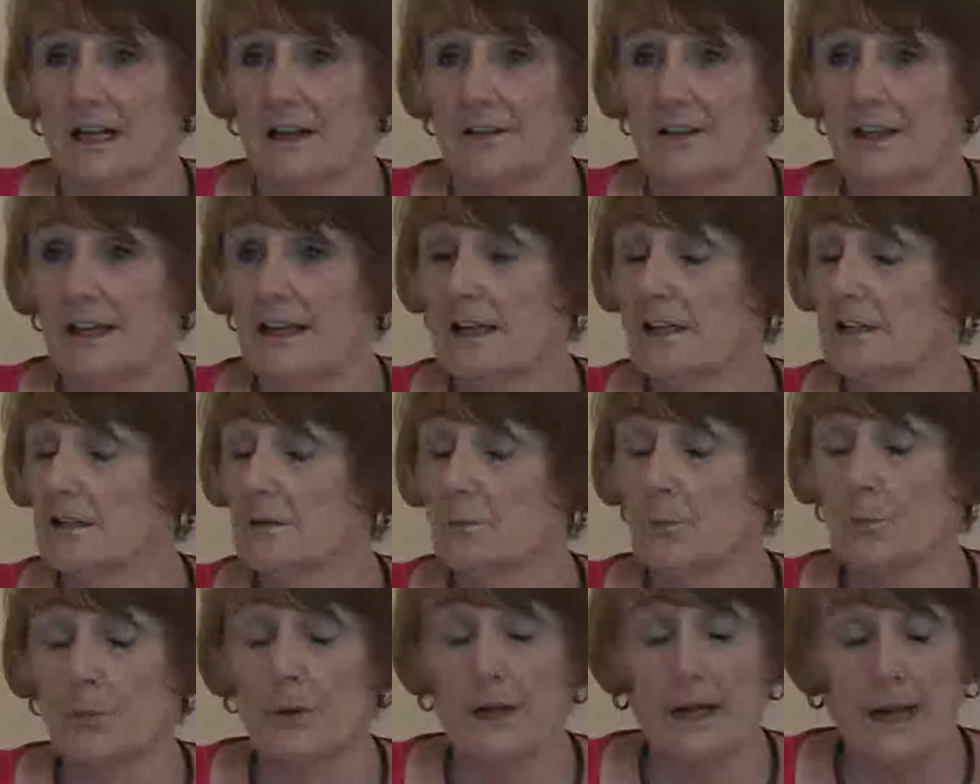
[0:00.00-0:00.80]
They
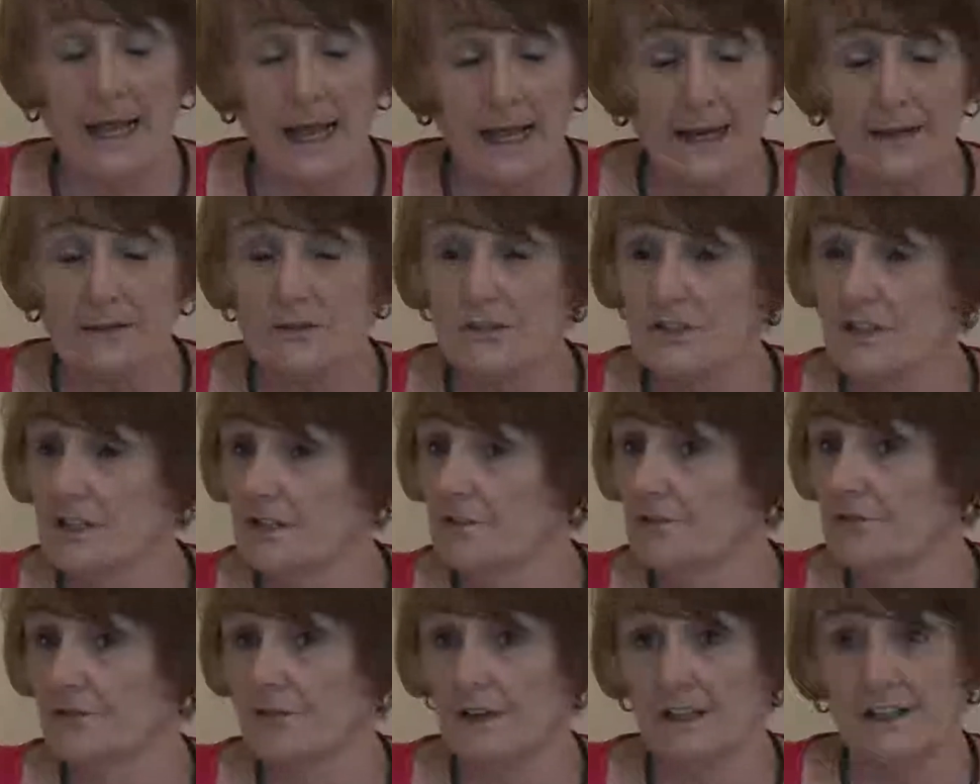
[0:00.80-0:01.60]
can plan to
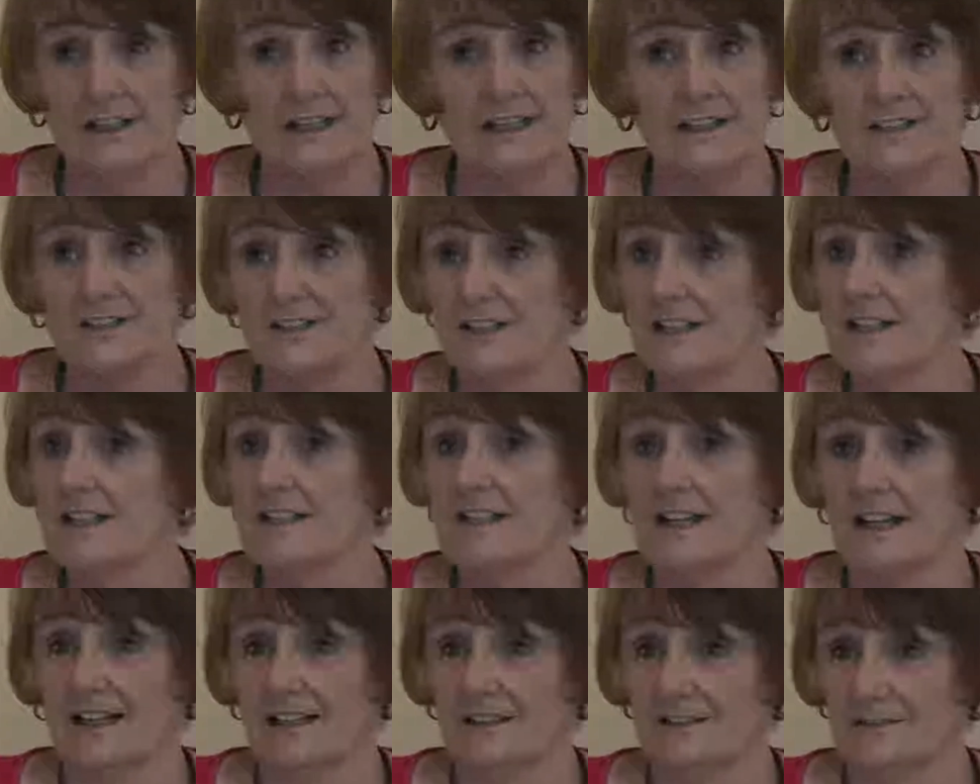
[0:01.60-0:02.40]
the finest
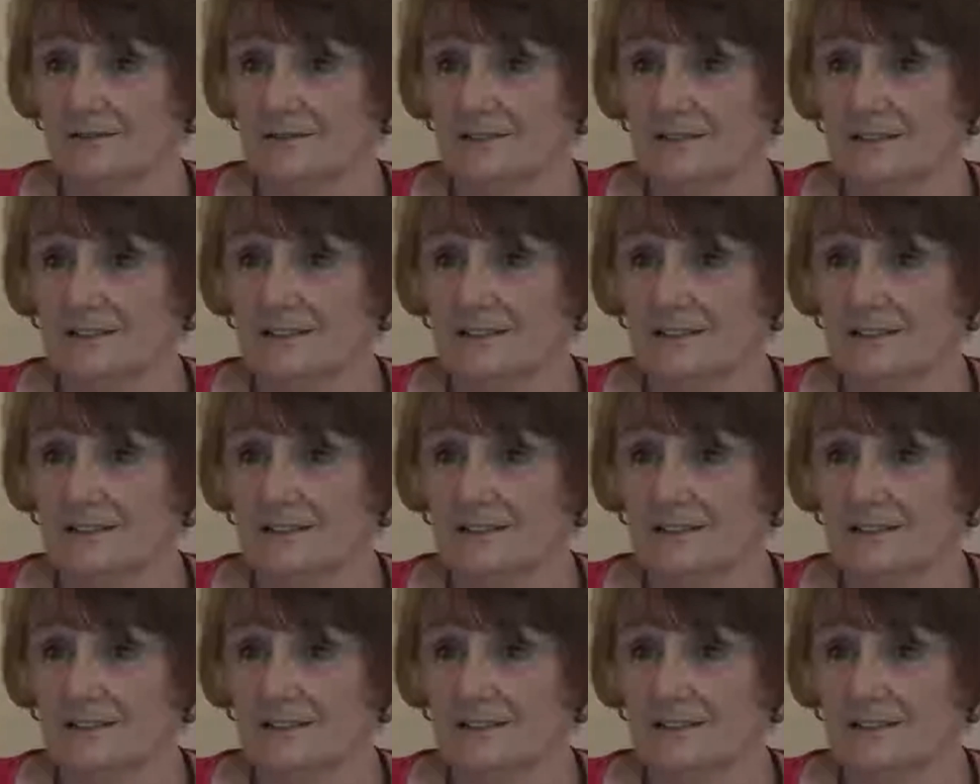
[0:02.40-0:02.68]
detail,